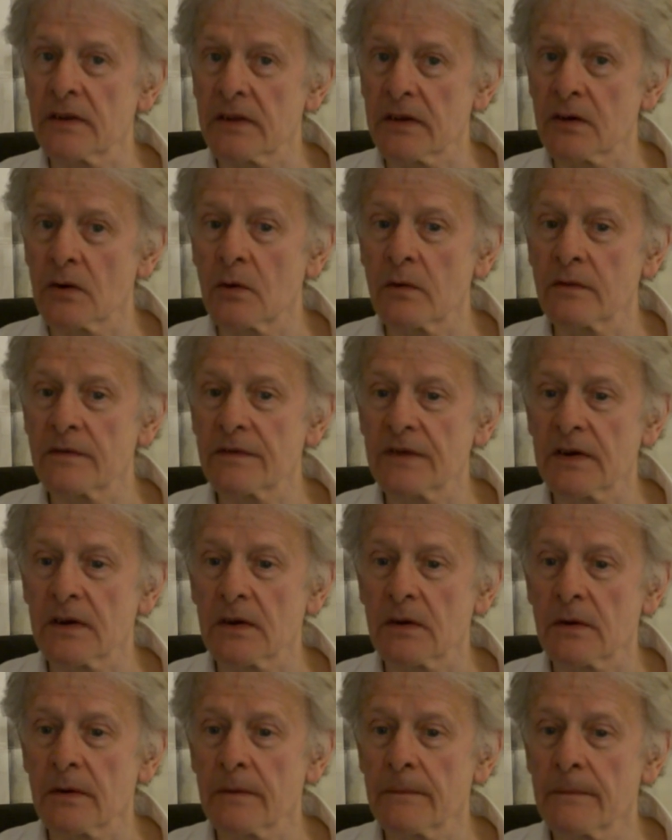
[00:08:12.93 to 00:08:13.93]
and the old
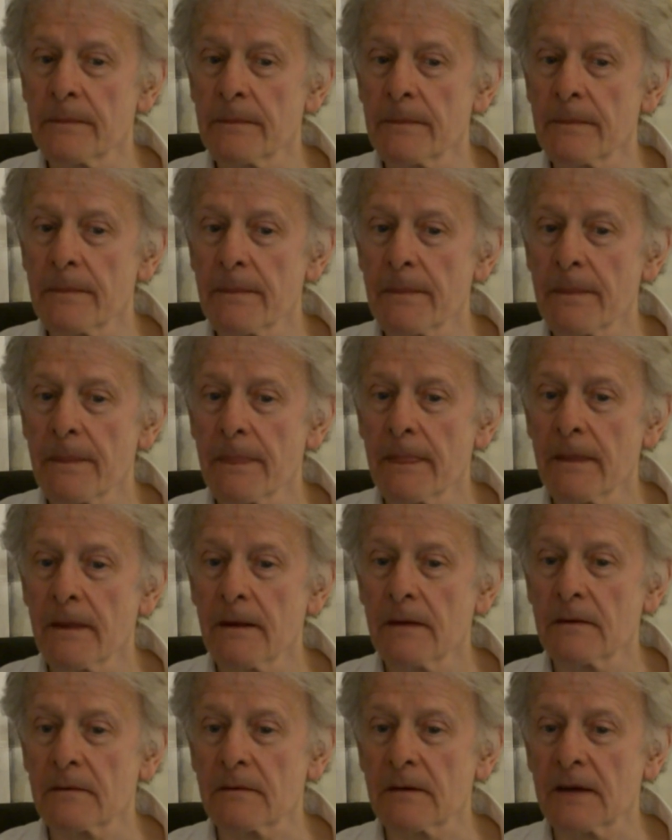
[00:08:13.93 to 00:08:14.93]
fellow.
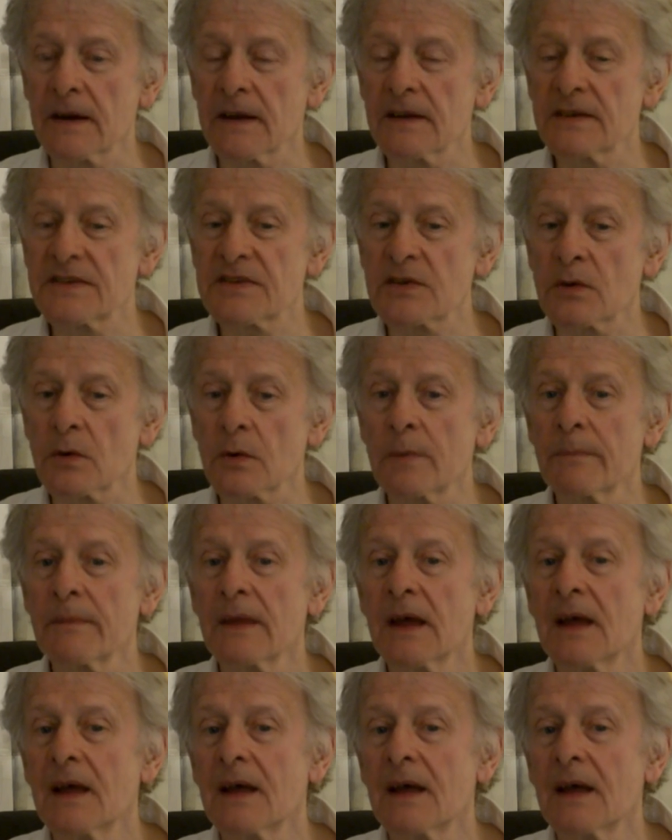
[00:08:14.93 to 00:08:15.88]
Right? So